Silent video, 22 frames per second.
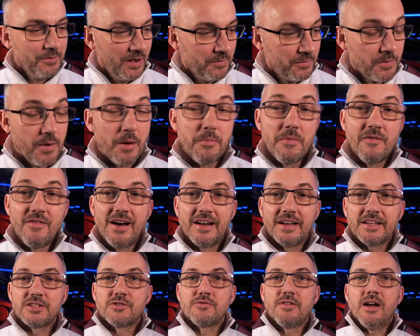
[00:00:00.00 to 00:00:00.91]
we went with
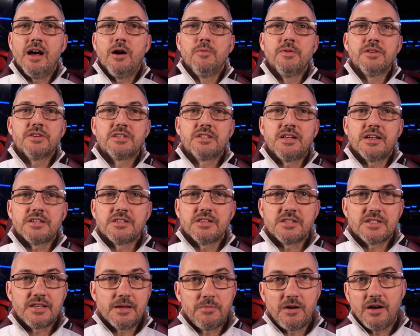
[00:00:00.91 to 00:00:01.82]
Alex Crow, which
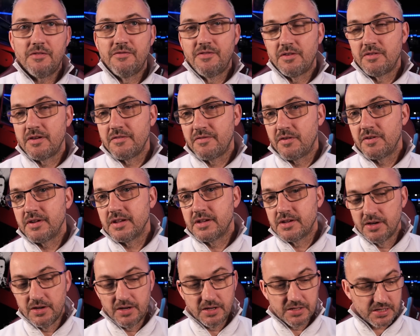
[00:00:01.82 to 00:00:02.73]
doesn't seem like a very, very
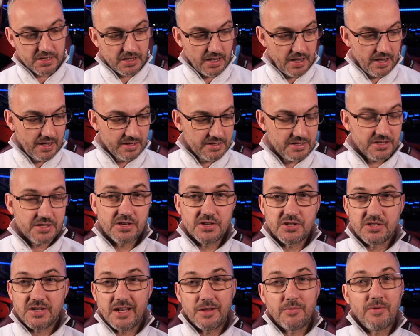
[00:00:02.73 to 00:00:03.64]
good
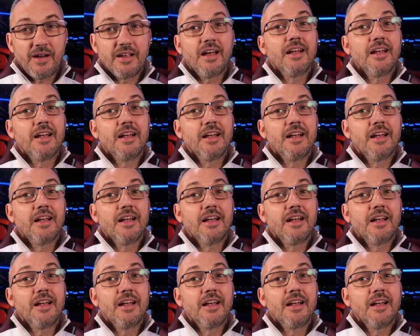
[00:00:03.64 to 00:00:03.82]
decision anyway.